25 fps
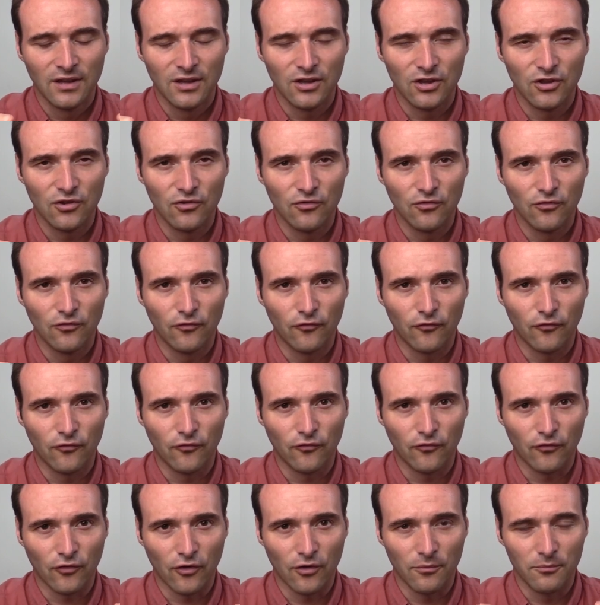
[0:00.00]
you
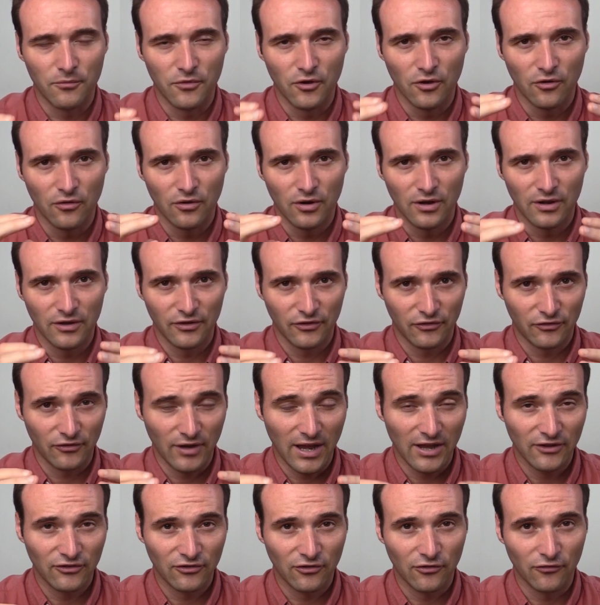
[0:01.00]
from your uh,
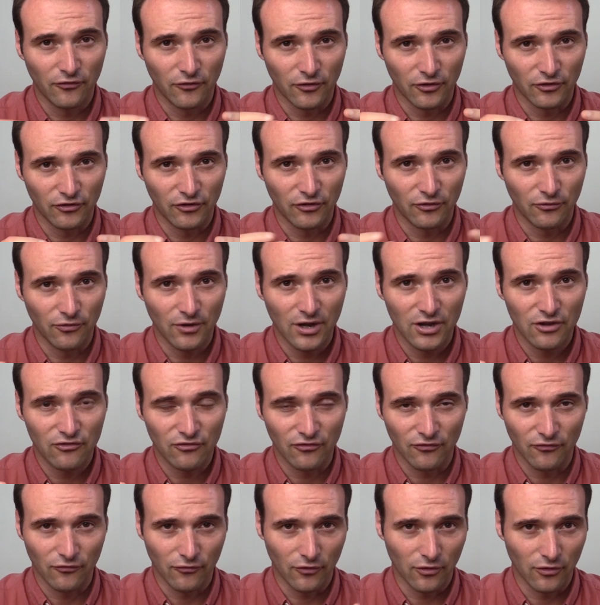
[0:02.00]
ask you for a
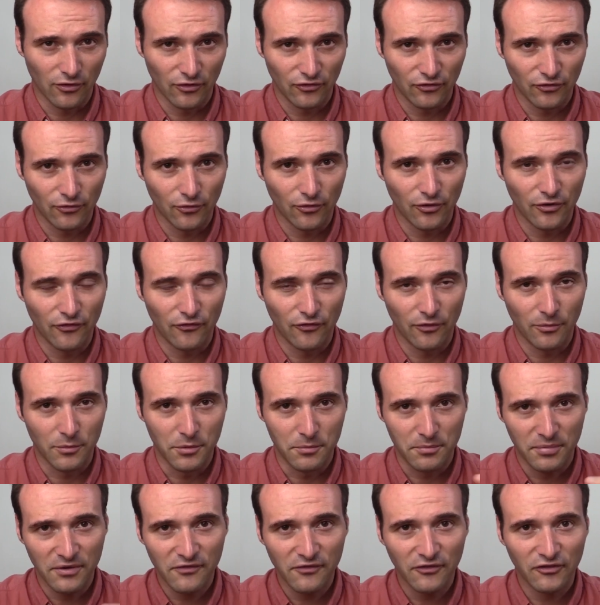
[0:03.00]
situation for a story from
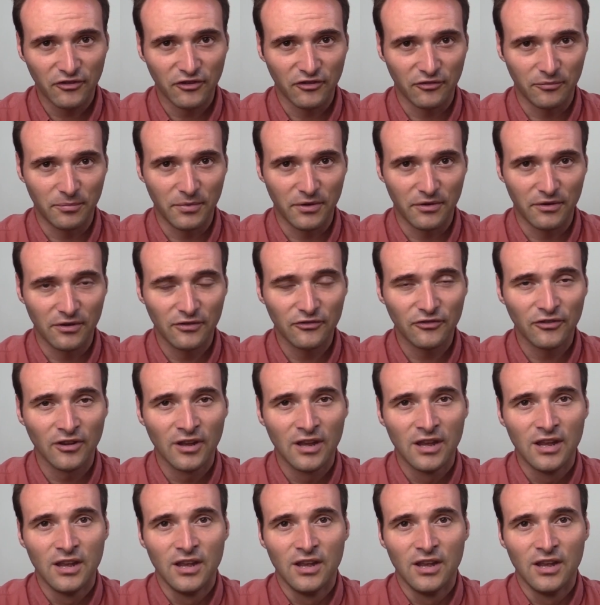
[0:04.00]
your previous experience